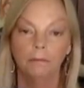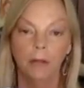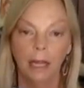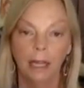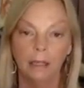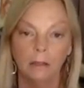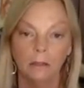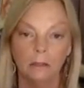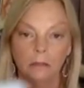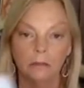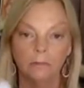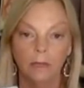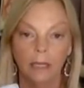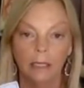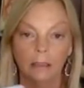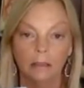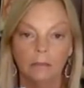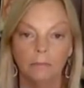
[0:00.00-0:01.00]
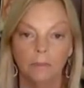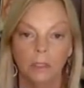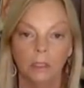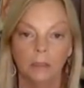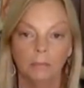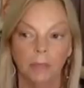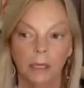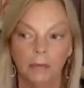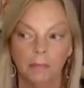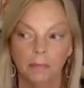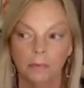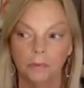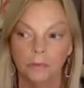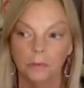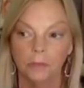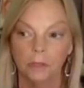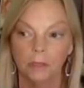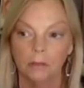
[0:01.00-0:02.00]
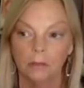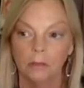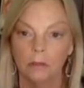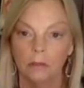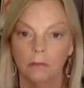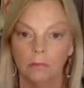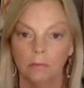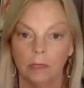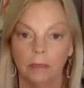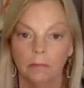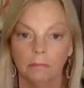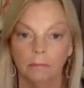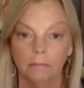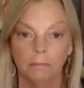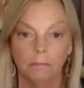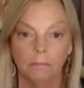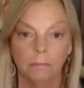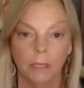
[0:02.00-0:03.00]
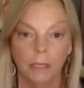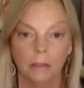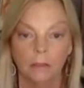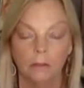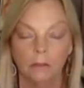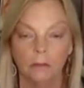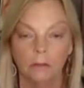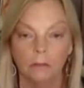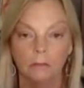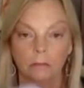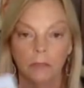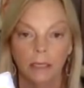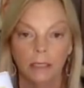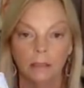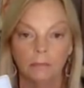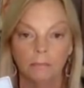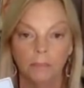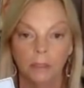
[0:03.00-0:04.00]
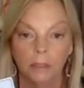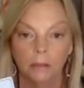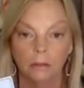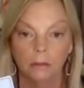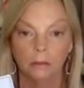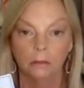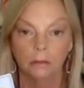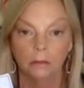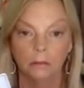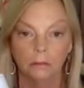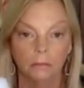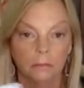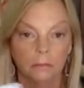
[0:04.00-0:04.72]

Files, money, papers, things that are written, pentacles, ace of pentacles.